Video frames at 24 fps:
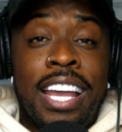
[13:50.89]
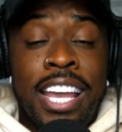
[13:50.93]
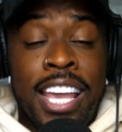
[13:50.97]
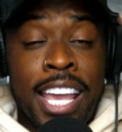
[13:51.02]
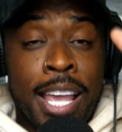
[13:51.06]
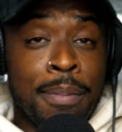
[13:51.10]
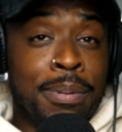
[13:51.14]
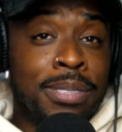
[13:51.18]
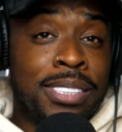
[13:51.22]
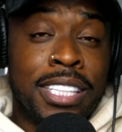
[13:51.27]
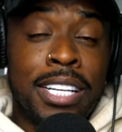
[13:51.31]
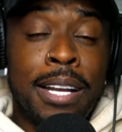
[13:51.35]

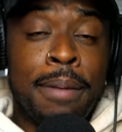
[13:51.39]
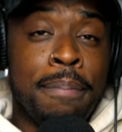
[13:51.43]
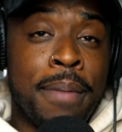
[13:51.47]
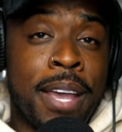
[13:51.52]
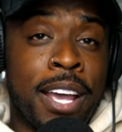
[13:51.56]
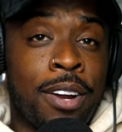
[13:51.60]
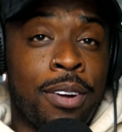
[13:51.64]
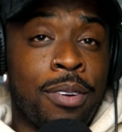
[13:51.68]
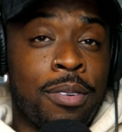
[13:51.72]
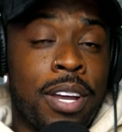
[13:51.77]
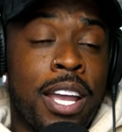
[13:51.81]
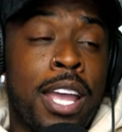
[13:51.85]
He was in the
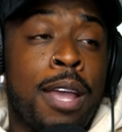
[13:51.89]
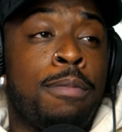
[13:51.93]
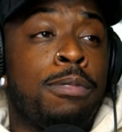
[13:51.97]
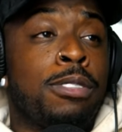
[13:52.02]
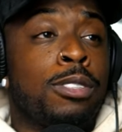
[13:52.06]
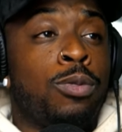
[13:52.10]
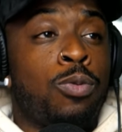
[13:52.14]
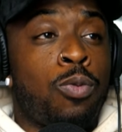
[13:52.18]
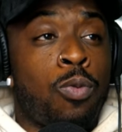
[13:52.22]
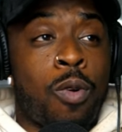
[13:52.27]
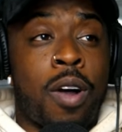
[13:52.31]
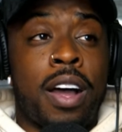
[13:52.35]
middle. It
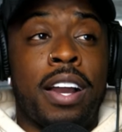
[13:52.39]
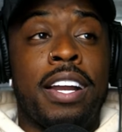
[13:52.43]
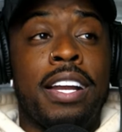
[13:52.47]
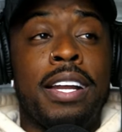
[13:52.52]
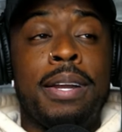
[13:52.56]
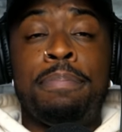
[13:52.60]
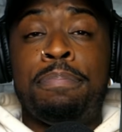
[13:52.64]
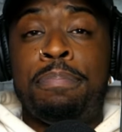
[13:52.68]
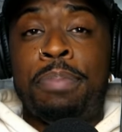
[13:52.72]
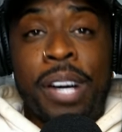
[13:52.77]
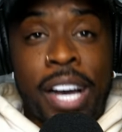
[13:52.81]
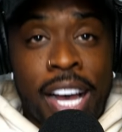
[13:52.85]
was one
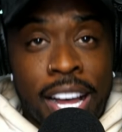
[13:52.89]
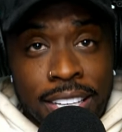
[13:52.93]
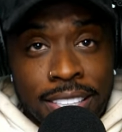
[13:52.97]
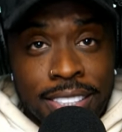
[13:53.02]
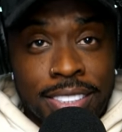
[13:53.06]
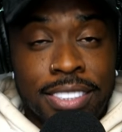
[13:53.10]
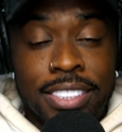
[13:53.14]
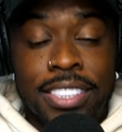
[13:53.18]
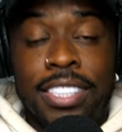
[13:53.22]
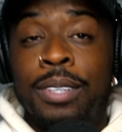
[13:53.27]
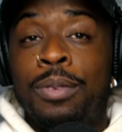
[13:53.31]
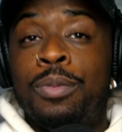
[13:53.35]
in the
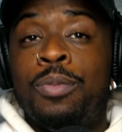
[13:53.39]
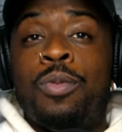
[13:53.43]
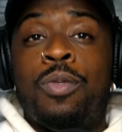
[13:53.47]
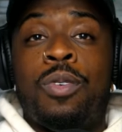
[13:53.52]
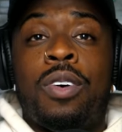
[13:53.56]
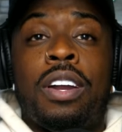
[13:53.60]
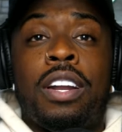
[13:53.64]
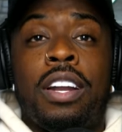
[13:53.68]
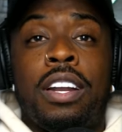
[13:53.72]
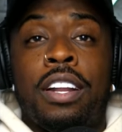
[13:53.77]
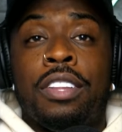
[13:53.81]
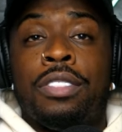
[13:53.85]
butt and
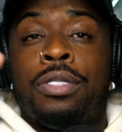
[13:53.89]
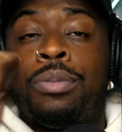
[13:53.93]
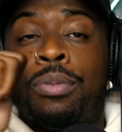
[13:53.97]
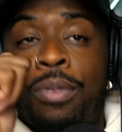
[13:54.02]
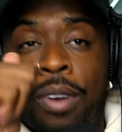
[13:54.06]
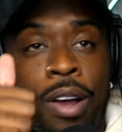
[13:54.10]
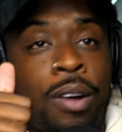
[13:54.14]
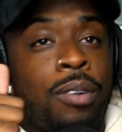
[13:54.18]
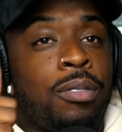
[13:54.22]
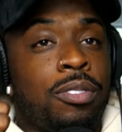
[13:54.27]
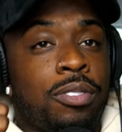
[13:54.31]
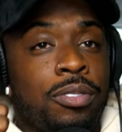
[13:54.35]
one in the
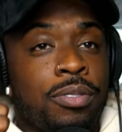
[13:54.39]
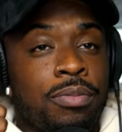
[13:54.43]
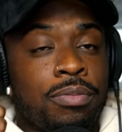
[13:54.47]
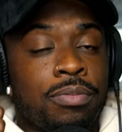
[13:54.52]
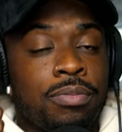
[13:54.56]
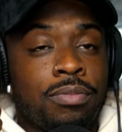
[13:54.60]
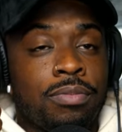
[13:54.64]
throat.